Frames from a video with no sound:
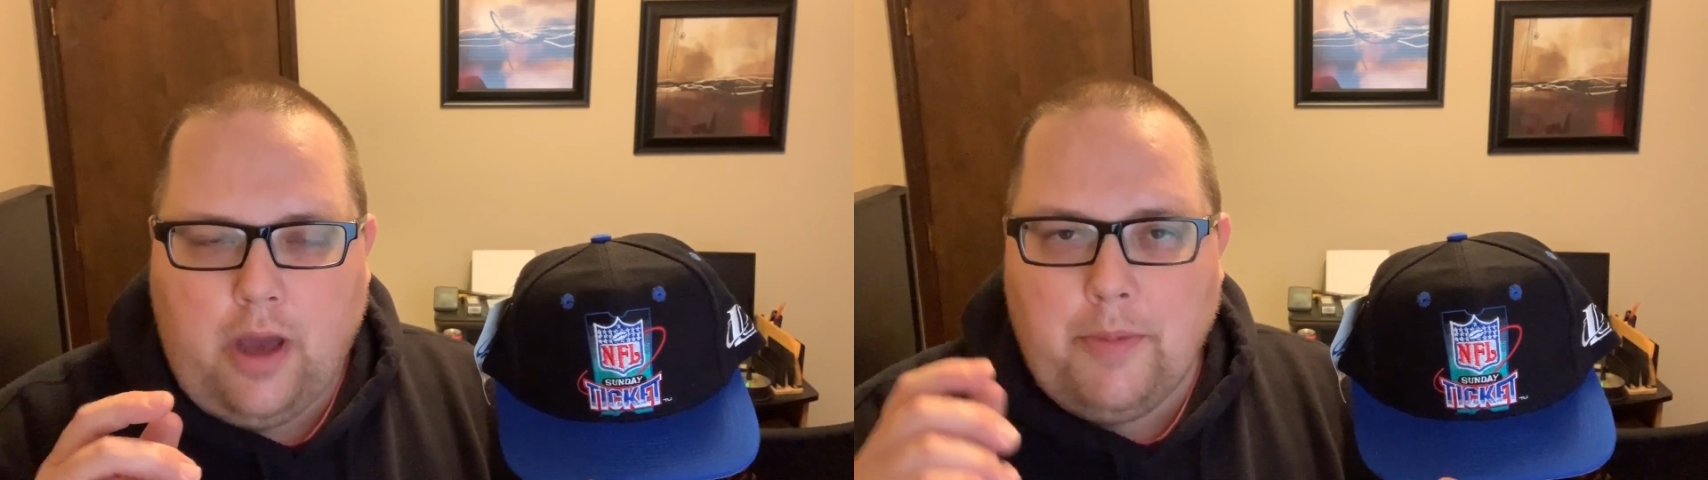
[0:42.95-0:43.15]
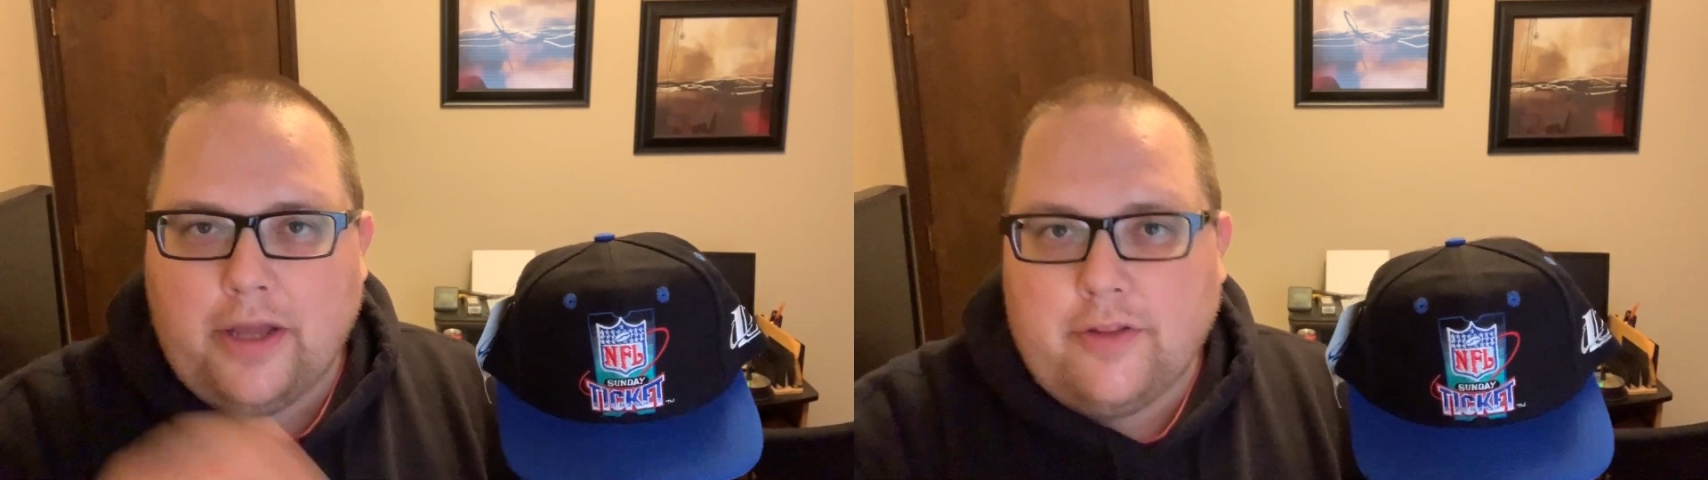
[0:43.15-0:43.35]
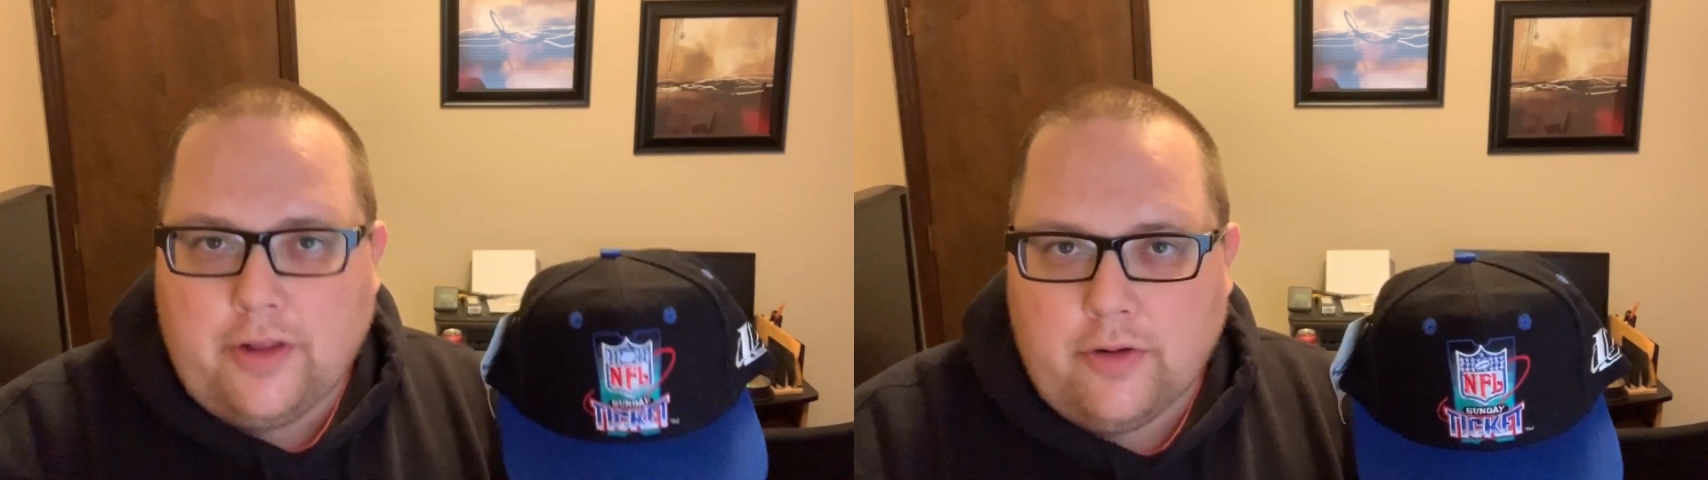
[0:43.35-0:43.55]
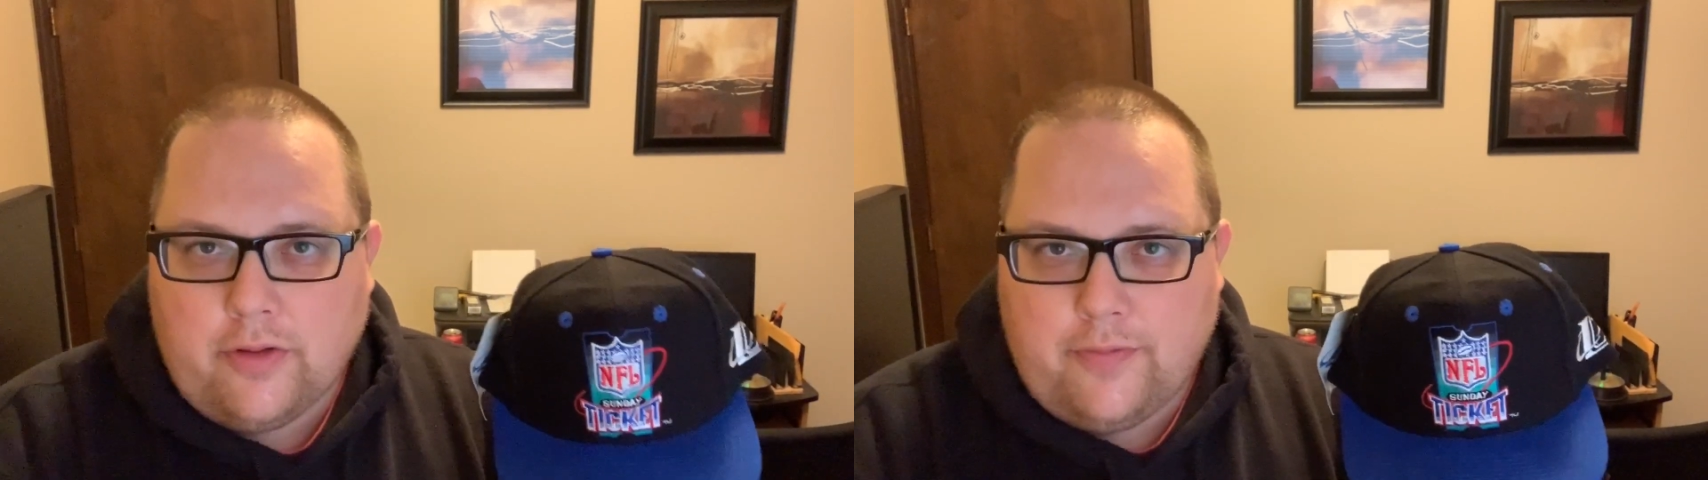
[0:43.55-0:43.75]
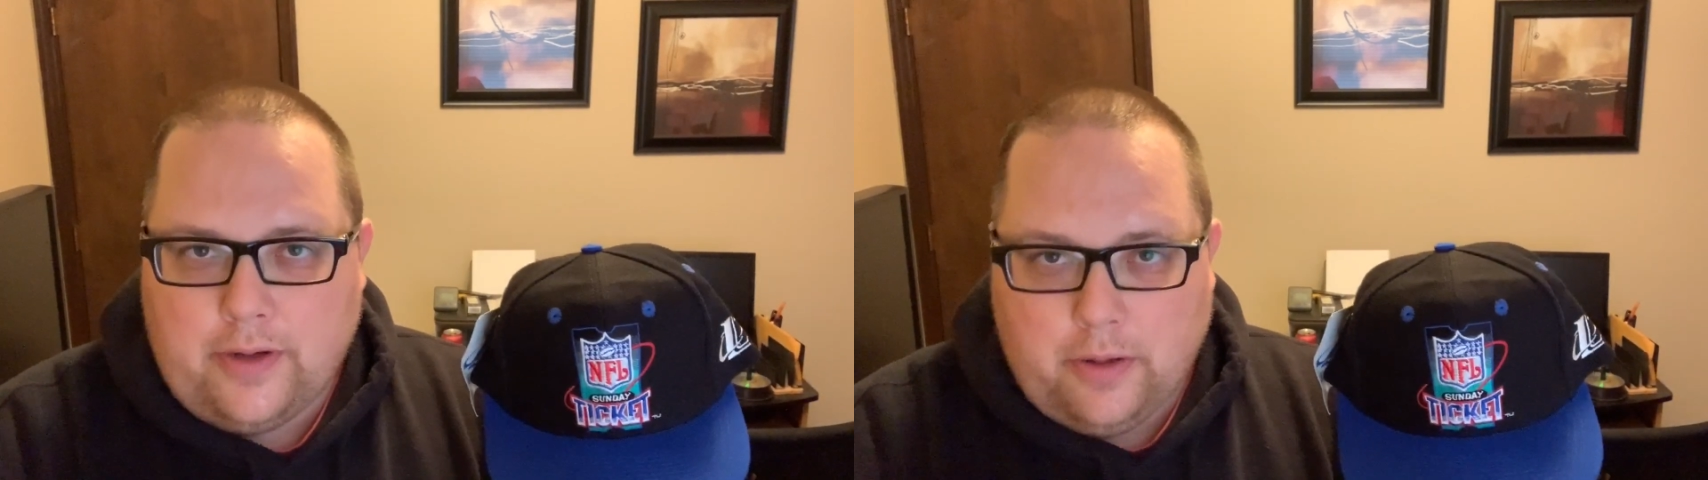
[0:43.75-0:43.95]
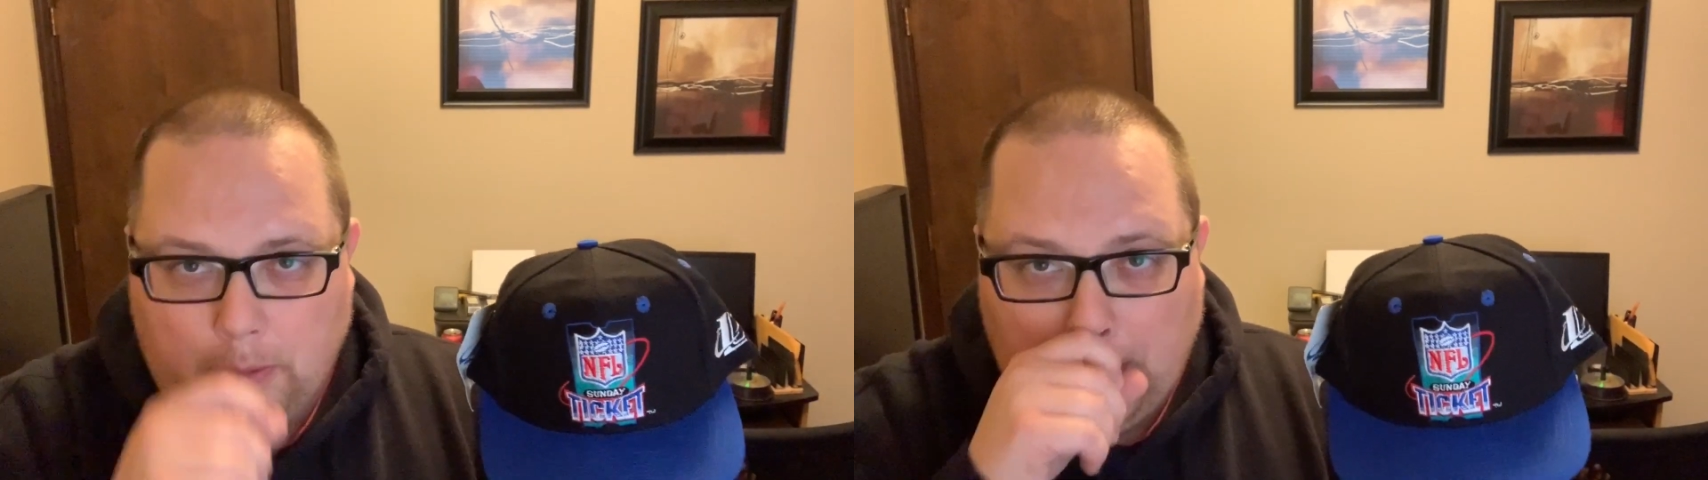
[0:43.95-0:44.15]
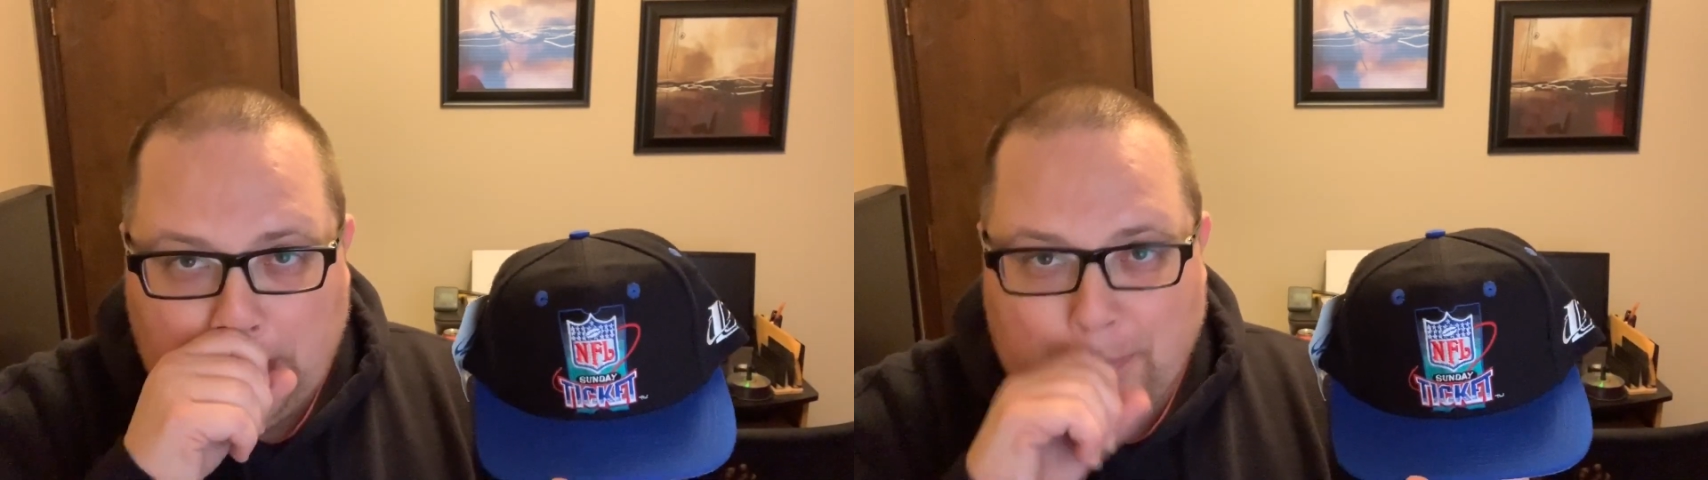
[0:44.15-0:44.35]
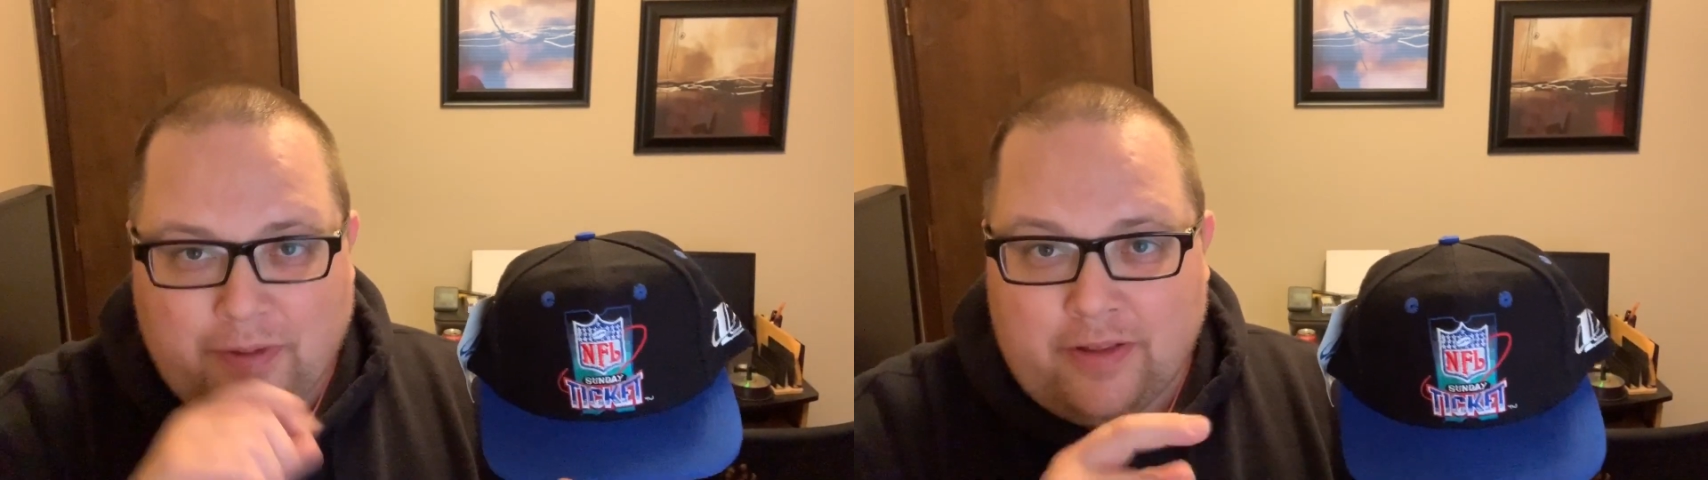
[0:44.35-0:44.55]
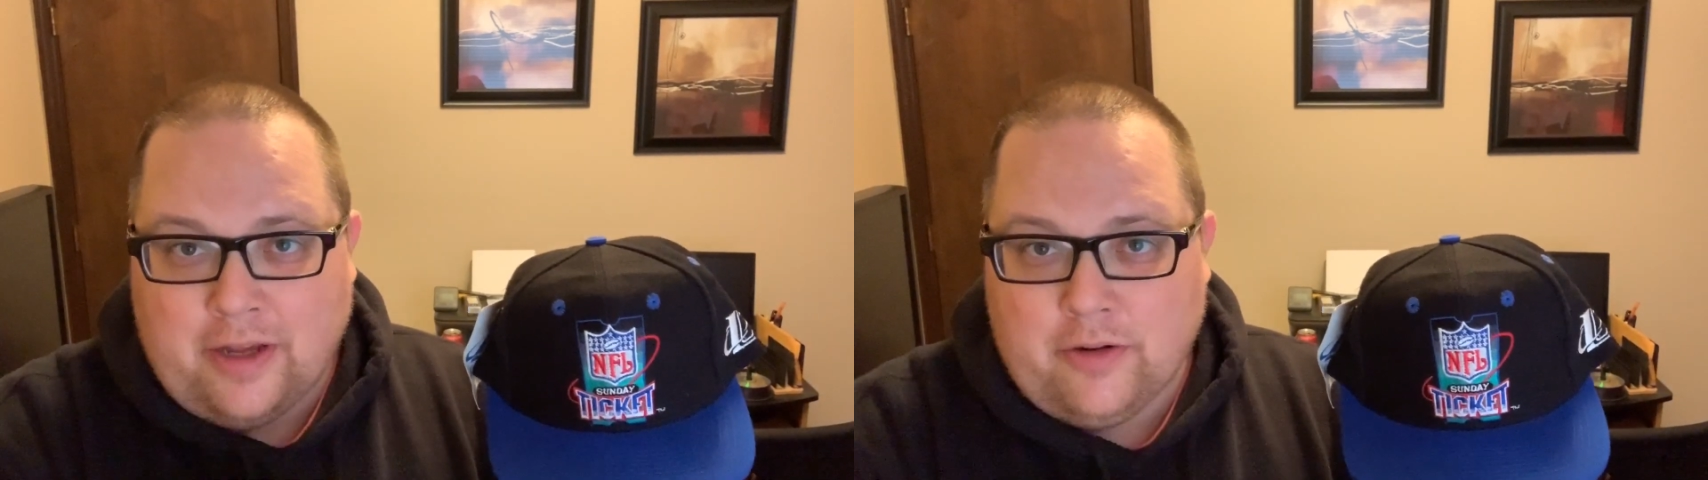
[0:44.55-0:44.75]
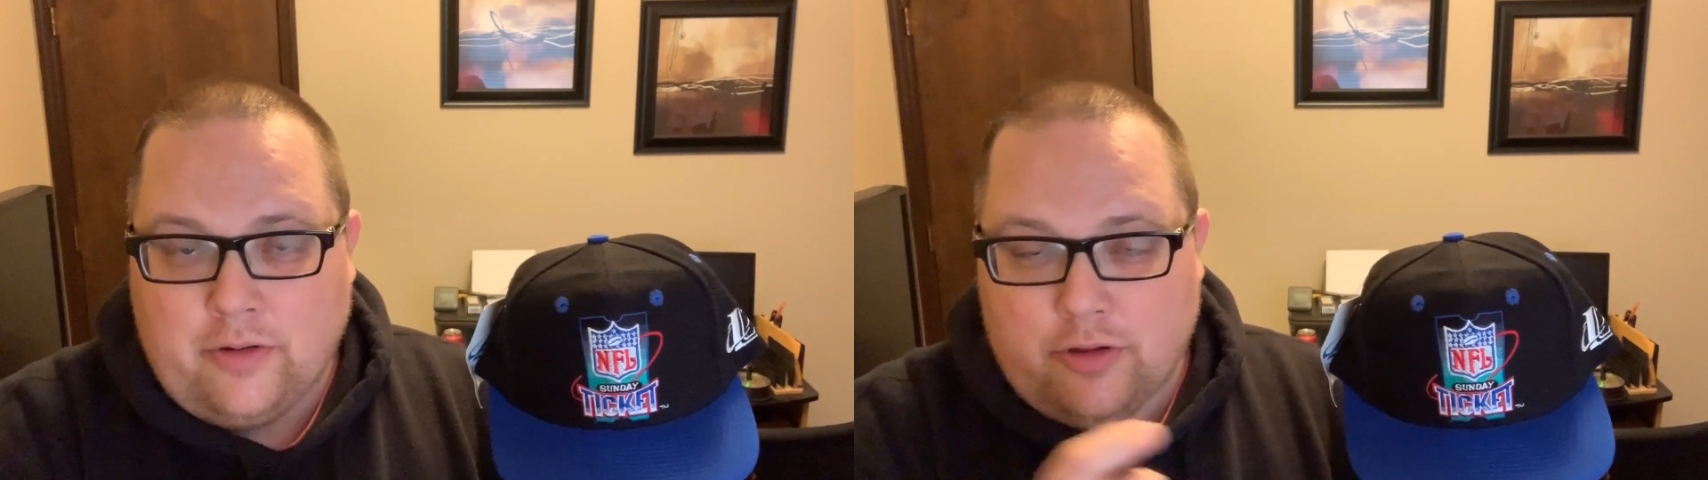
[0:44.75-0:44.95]
I'm not going to send her this video because I'm going to take
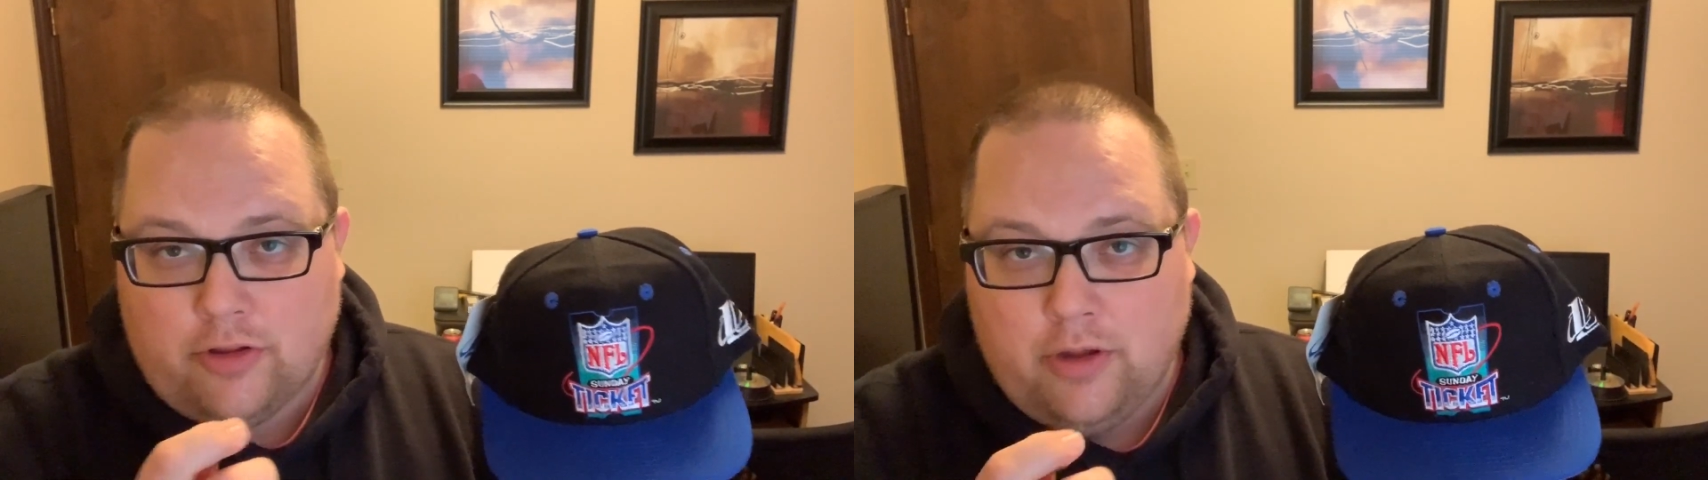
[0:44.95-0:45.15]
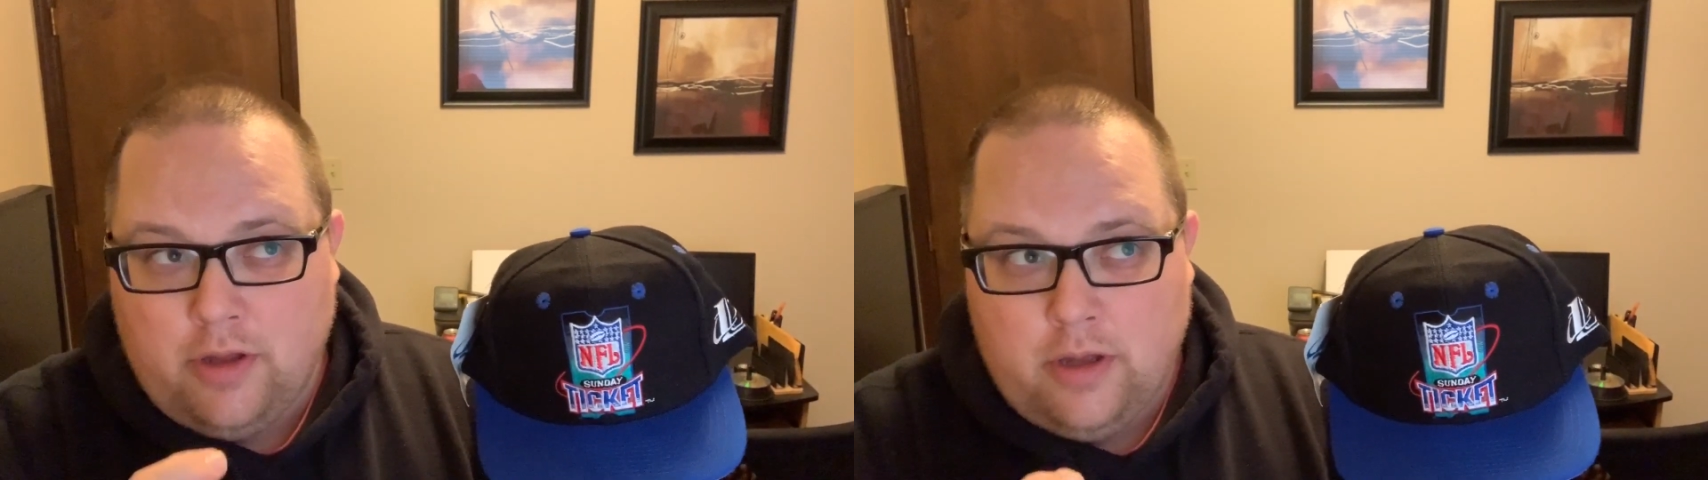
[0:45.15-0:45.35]
her to lunch